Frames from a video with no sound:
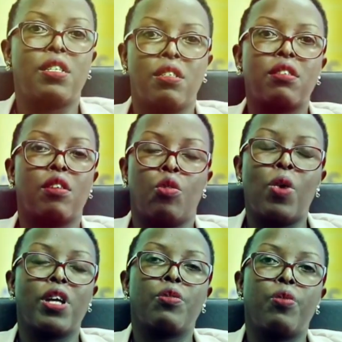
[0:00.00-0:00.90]
It is a
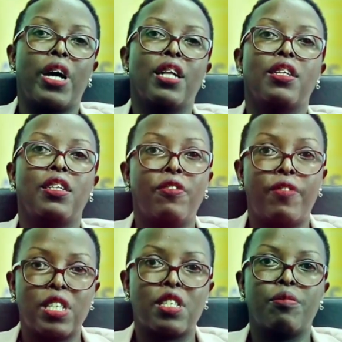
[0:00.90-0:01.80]
worthwhile
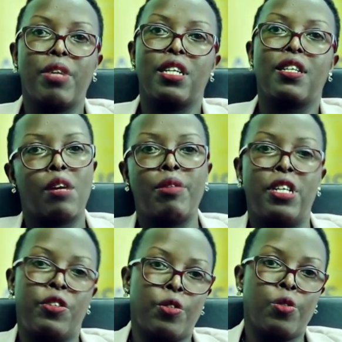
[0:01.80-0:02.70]
investment. Come and
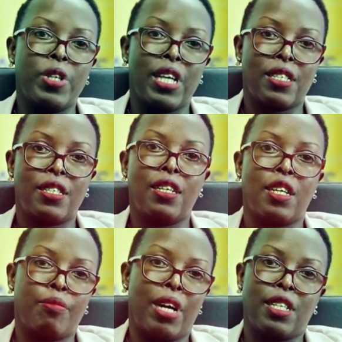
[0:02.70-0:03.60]
enroll with us here
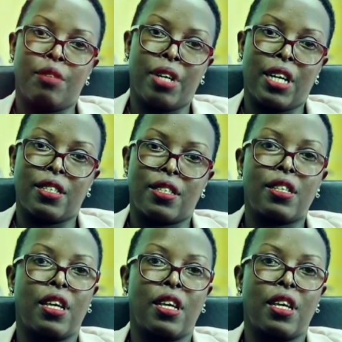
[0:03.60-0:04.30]
at MATABACUS.